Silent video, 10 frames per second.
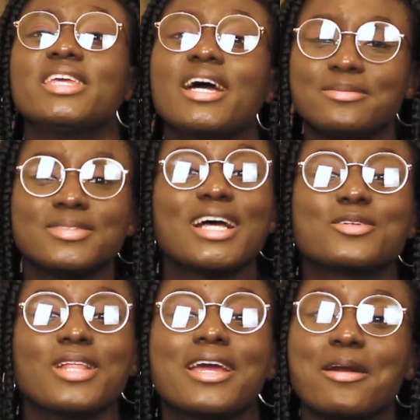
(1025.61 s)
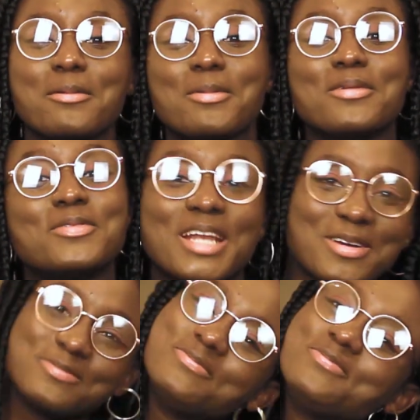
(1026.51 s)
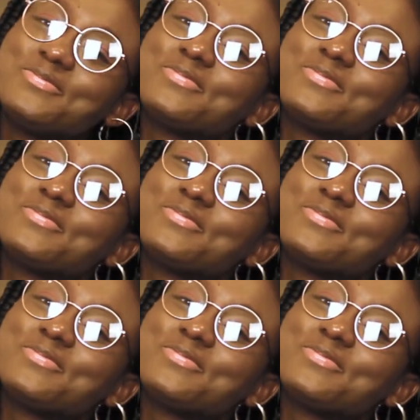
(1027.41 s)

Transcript: Yeah, that's all I can remember for now.